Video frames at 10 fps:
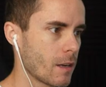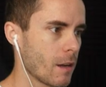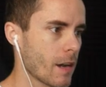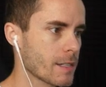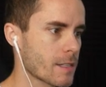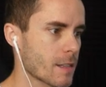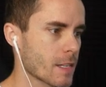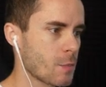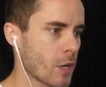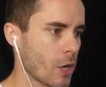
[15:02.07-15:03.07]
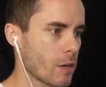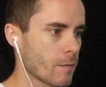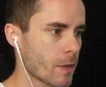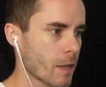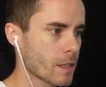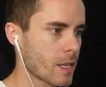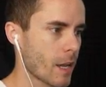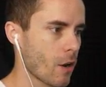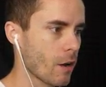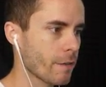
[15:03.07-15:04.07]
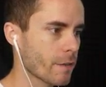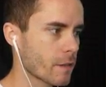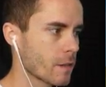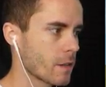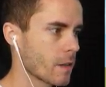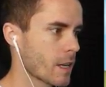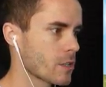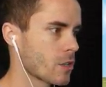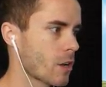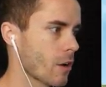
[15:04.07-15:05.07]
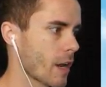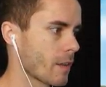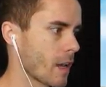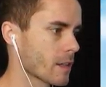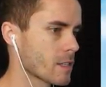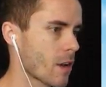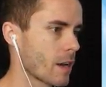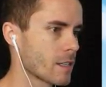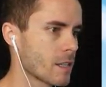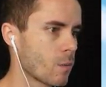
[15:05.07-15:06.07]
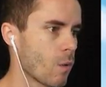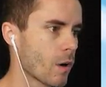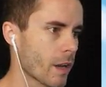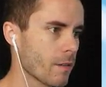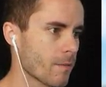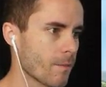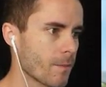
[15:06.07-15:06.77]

Nice, that's pretty good. Let's get off. That should go down the other side into the water.